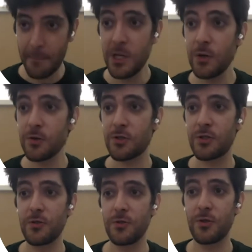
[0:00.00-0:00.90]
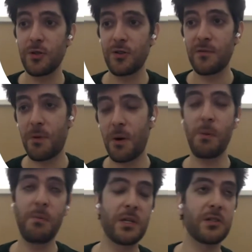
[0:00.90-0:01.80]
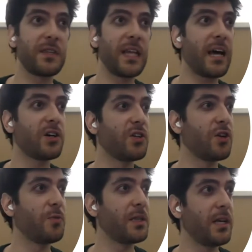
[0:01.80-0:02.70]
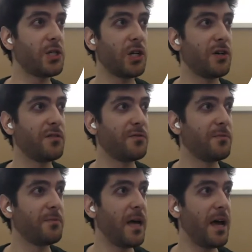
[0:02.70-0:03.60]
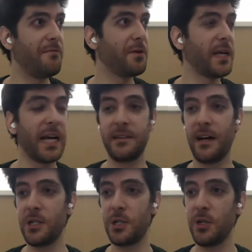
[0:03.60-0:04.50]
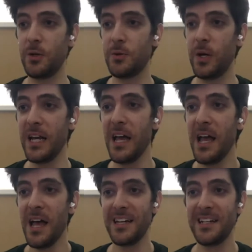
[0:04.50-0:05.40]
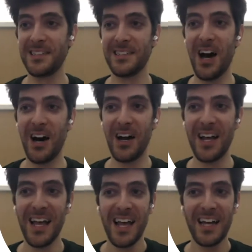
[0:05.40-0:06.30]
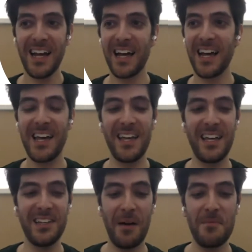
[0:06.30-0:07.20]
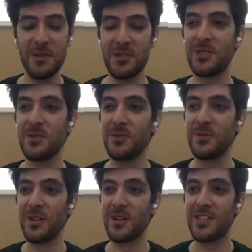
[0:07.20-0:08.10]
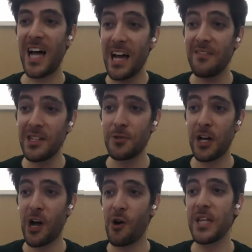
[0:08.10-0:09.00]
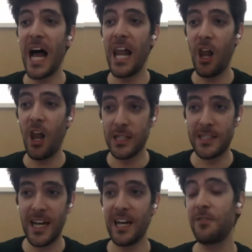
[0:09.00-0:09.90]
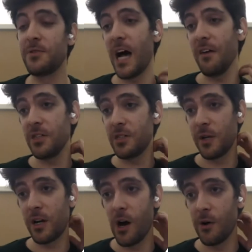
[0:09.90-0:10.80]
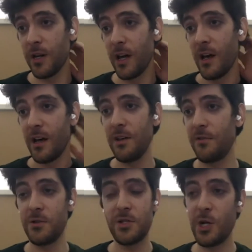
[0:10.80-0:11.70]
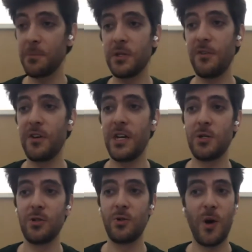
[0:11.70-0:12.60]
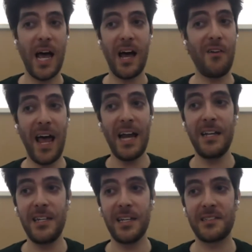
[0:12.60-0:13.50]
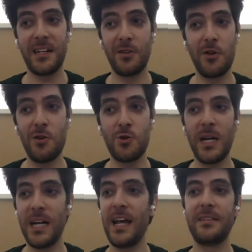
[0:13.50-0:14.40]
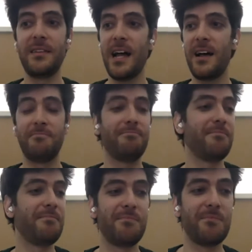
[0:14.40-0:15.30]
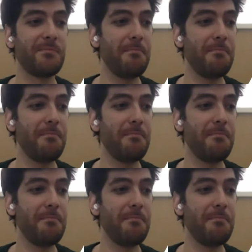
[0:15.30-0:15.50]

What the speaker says: I'm used to, probably because of the lack of documentation of everything I touch, usually, this is not, I'm used to dive into the code a lot. And if you dive into the code, if you jump to definition of any DSL, you usually land in a